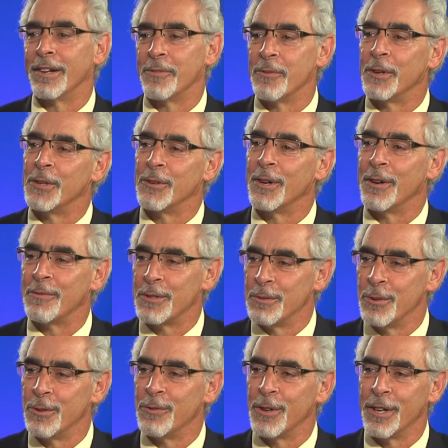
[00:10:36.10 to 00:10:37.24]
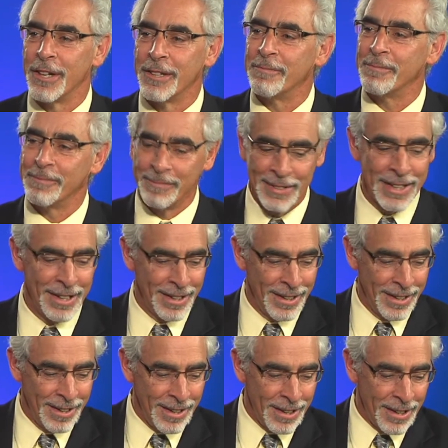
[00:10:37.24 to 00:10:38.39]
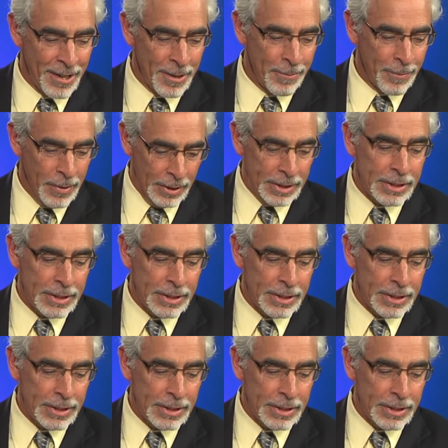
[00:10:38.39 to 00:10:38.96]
I'm sorry, we do have to move on.